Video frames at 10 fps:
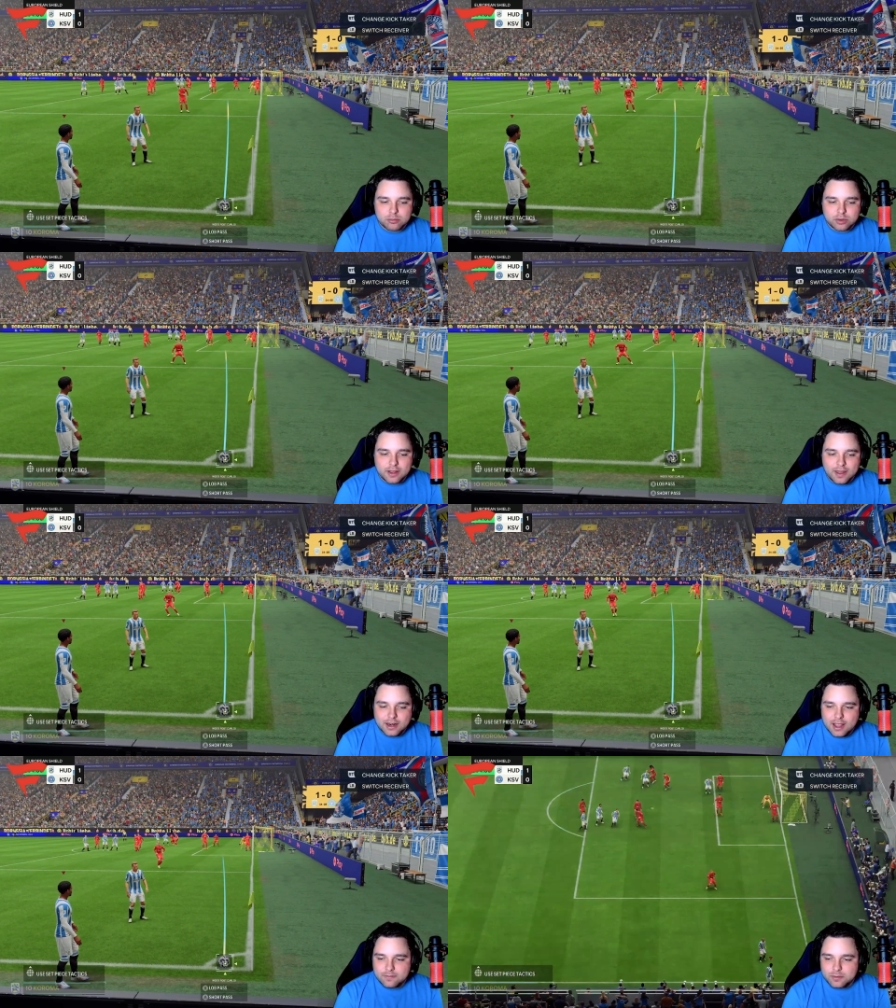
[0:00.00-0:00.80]
Play that
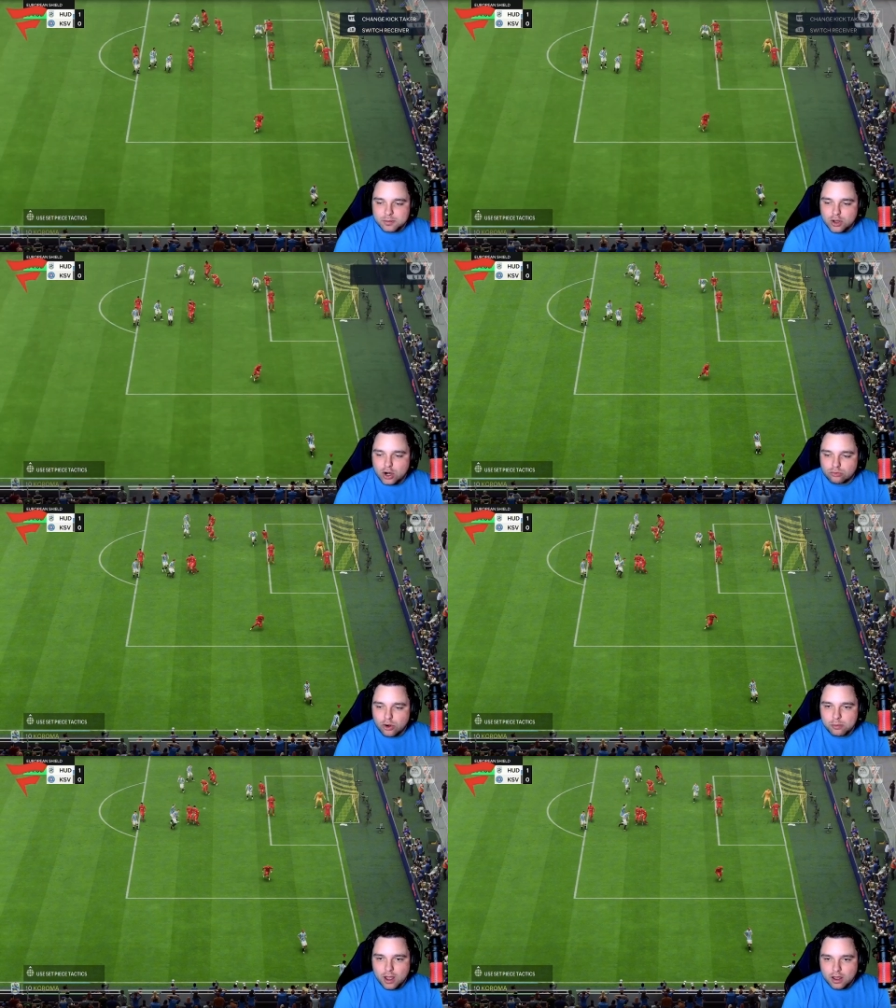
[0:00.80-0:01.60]
in from
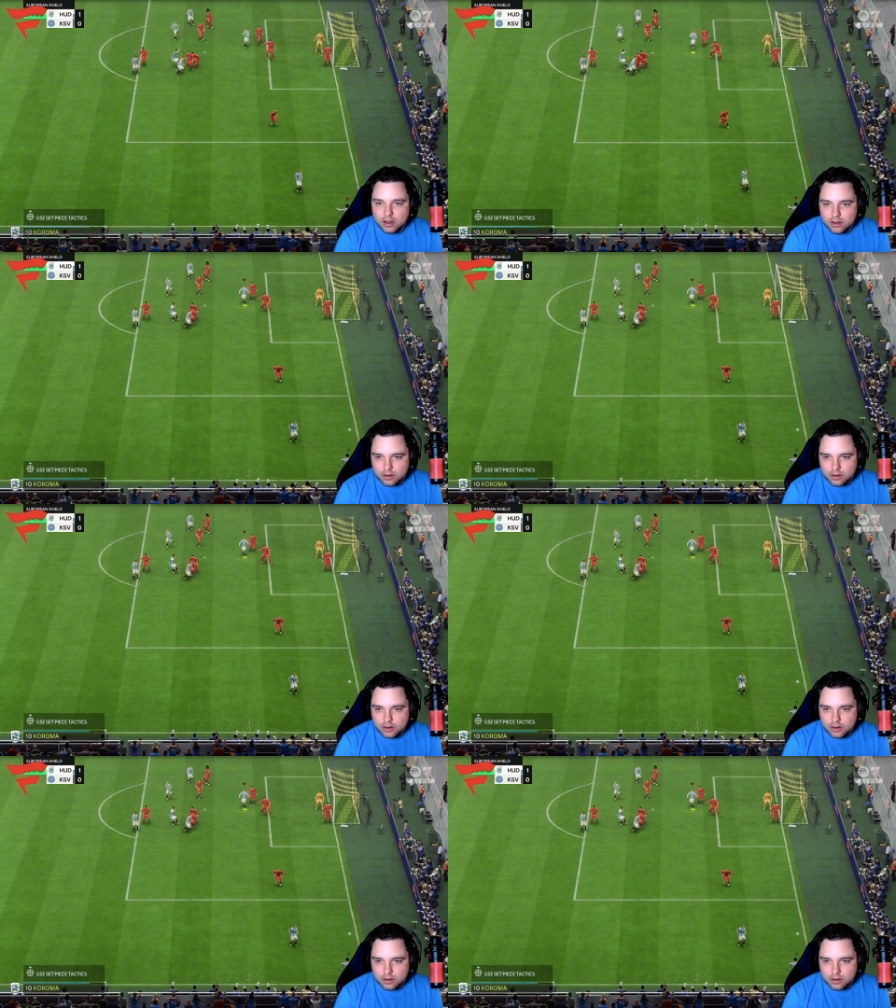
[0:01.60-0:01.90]
Karoma.